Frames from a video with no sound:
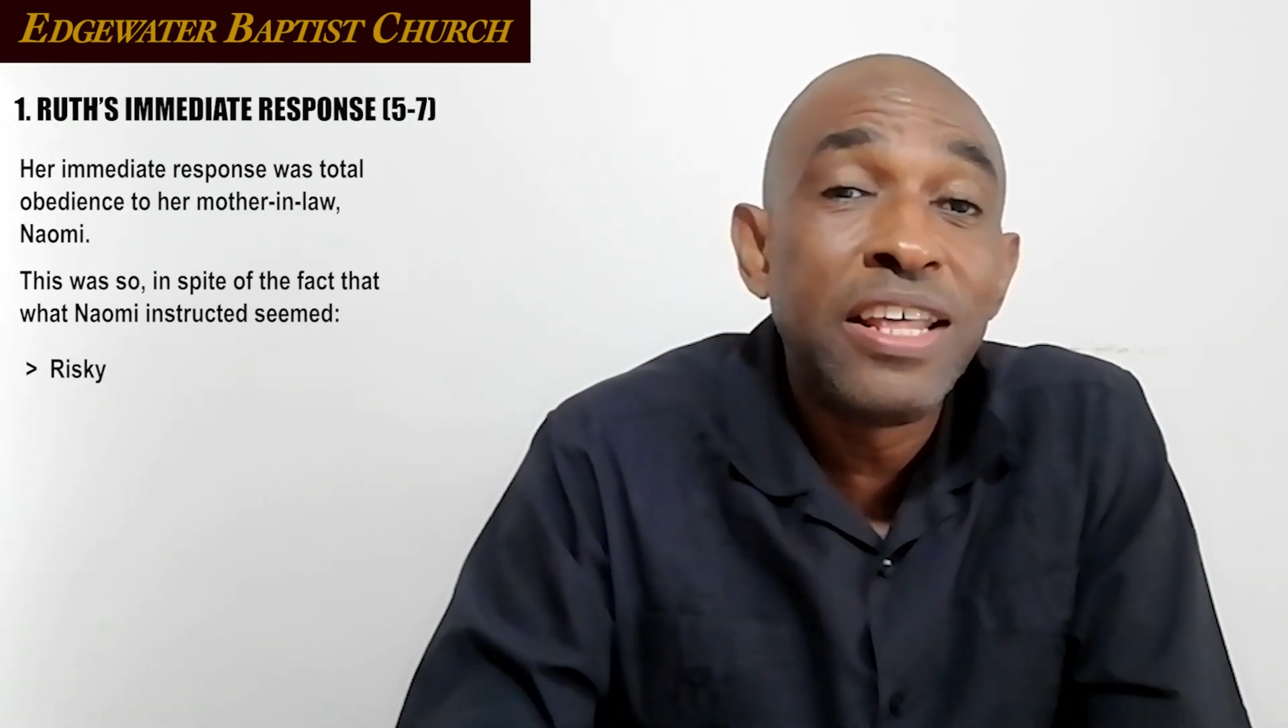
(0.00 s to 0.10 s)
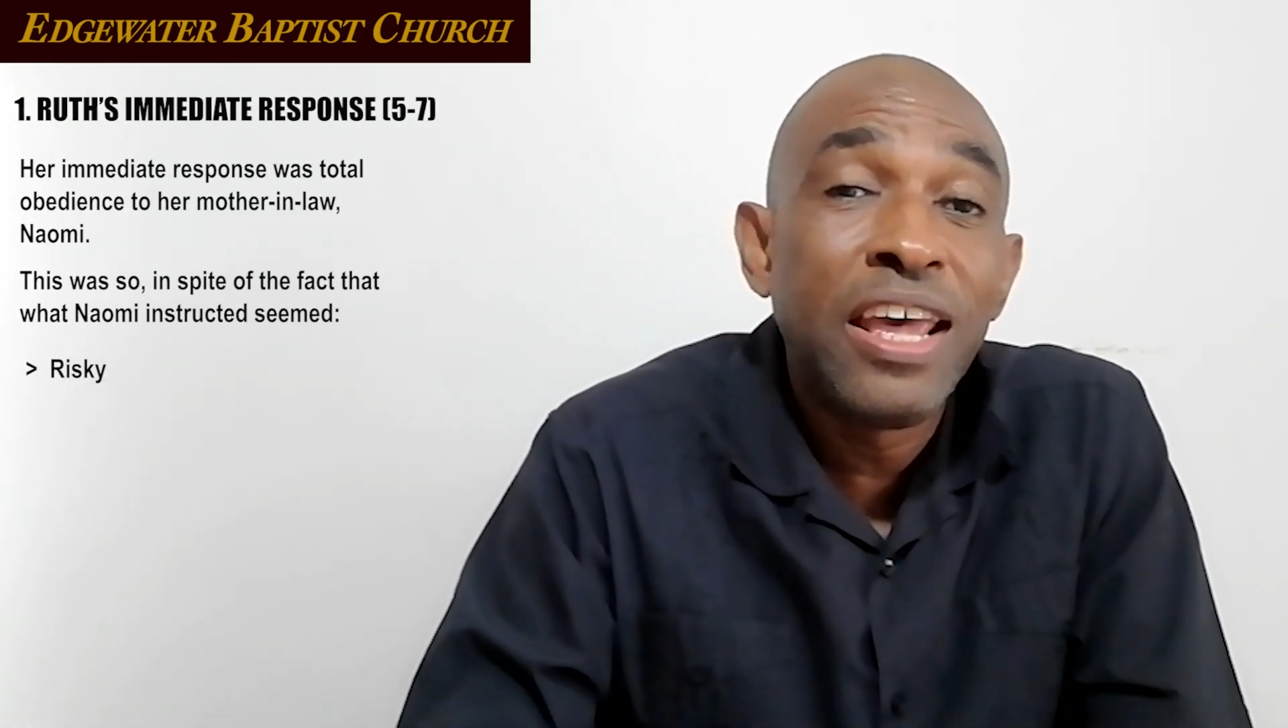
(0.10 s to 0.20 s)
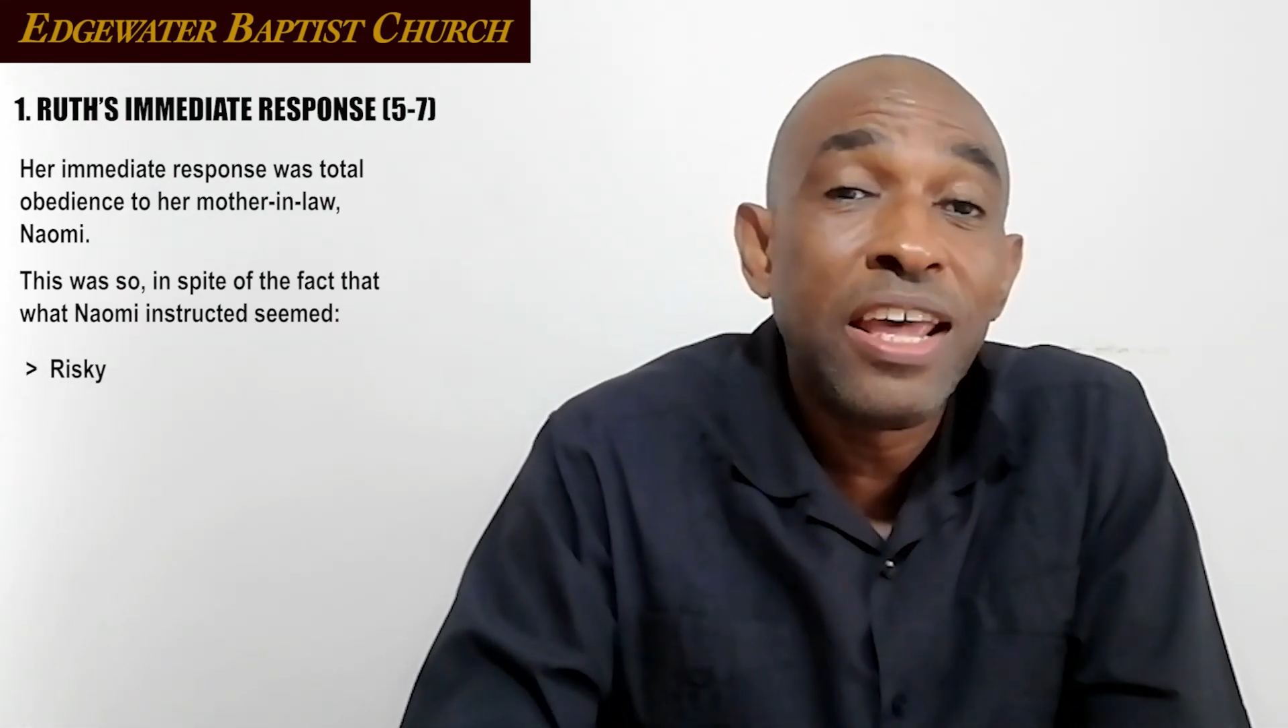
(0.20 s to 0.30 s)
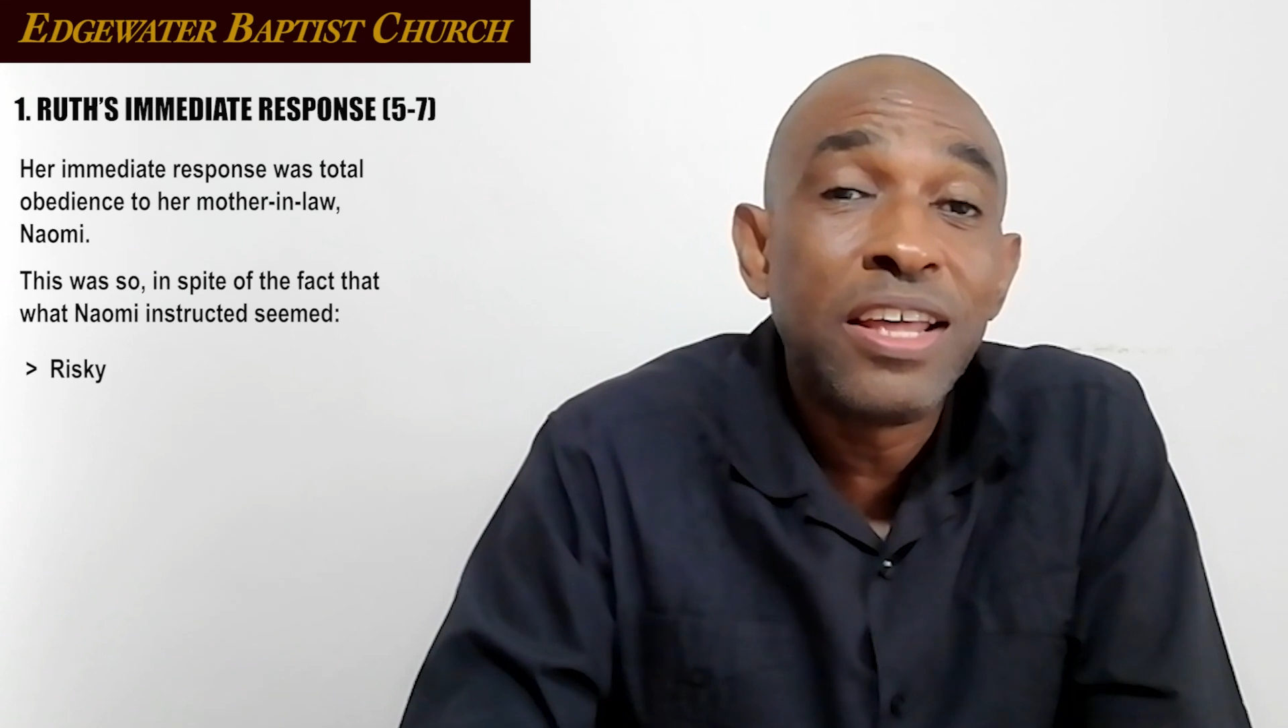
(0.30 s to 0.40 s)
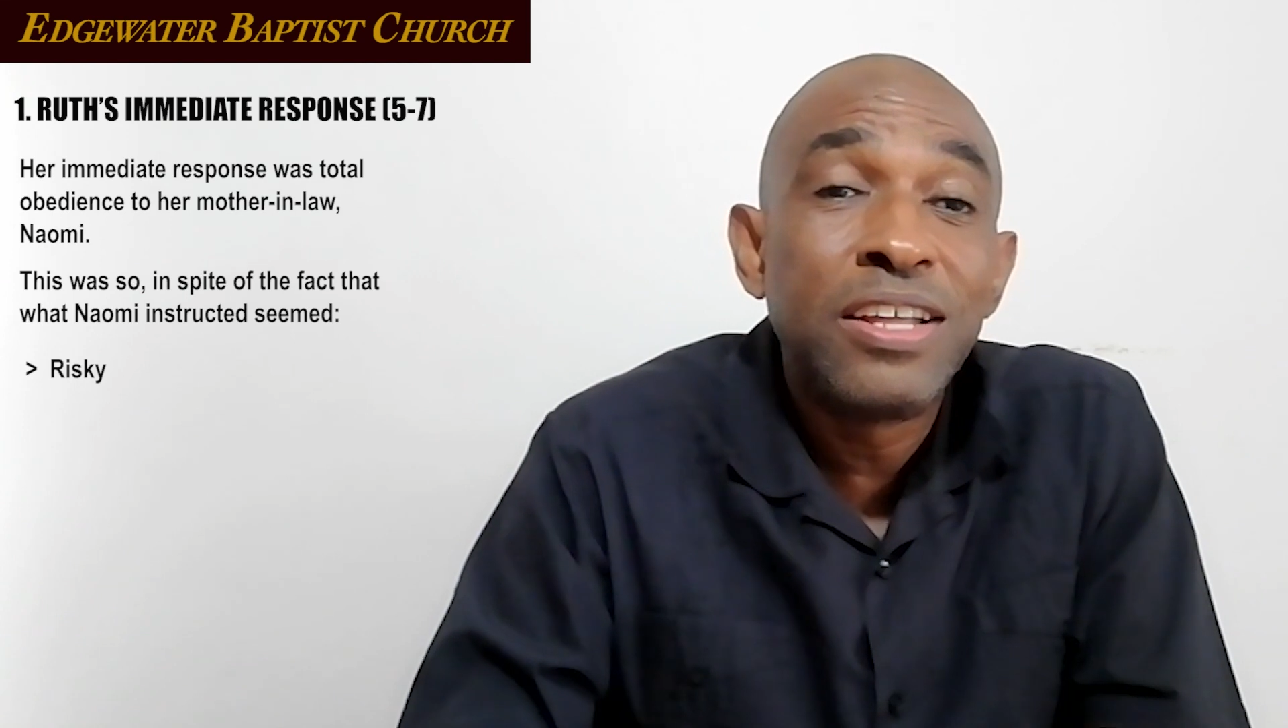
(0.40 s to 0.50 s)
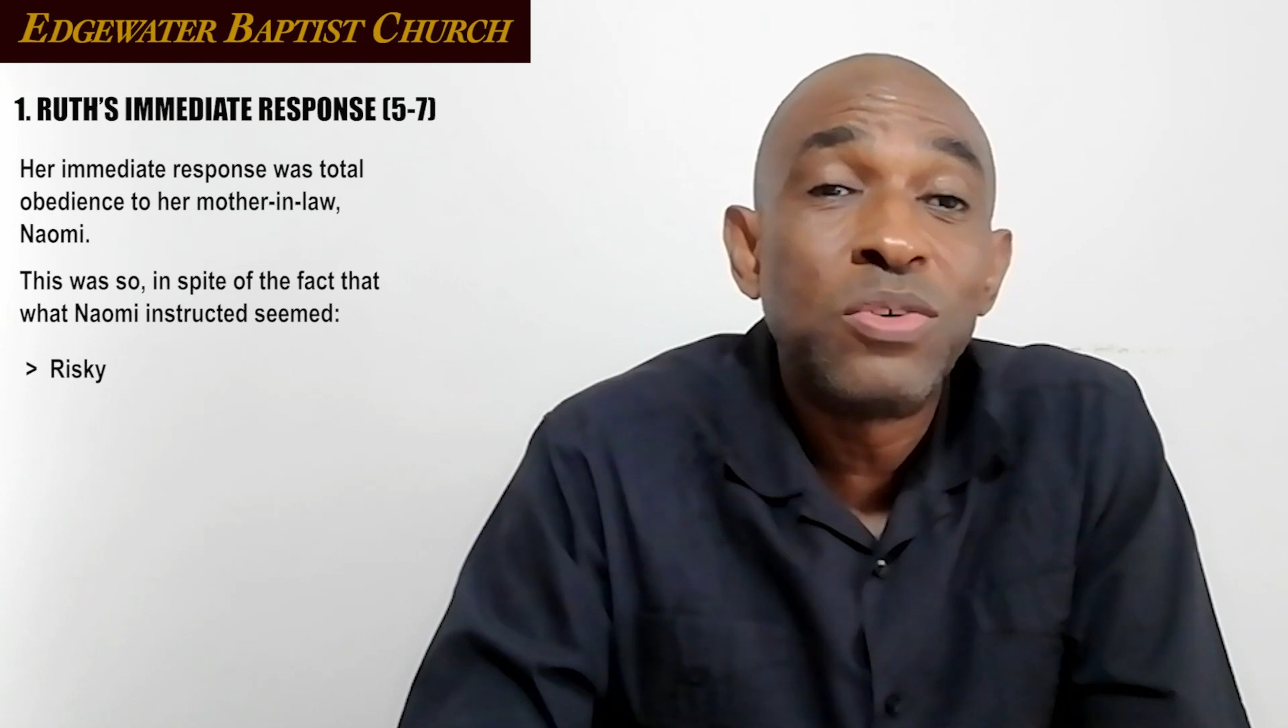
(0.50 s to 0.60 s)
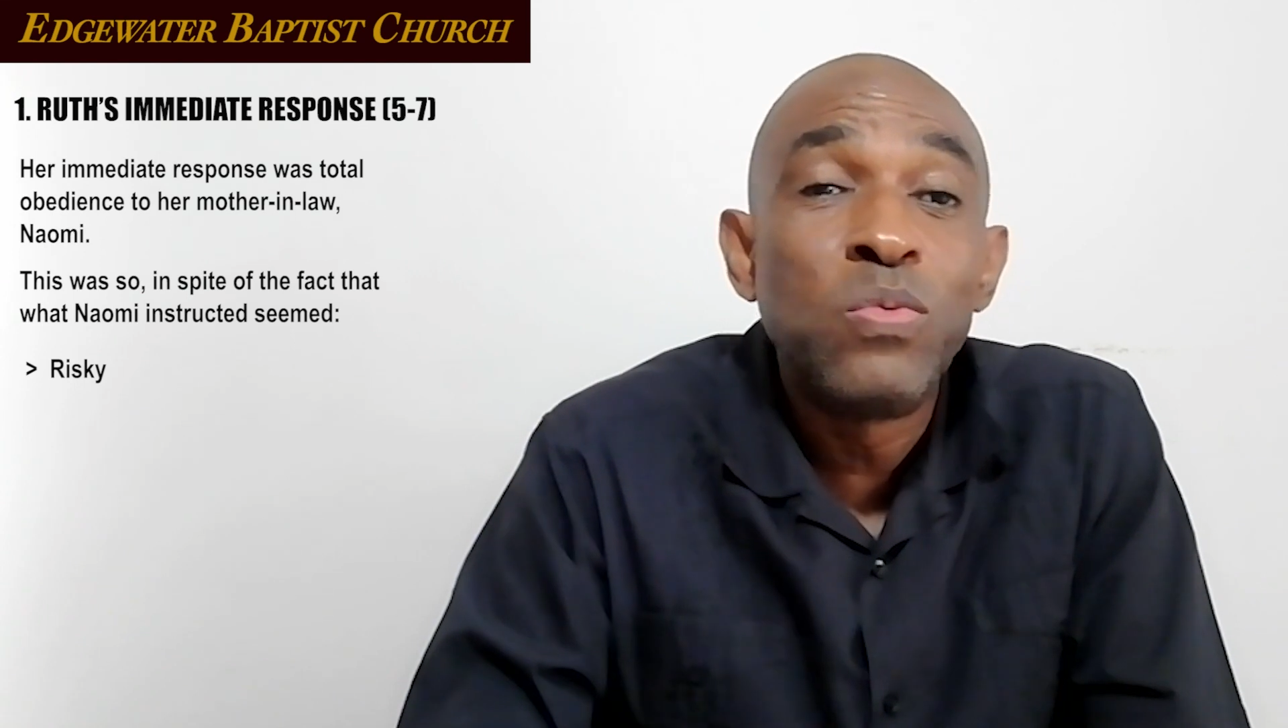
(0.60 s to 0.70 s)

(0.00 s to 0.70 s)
the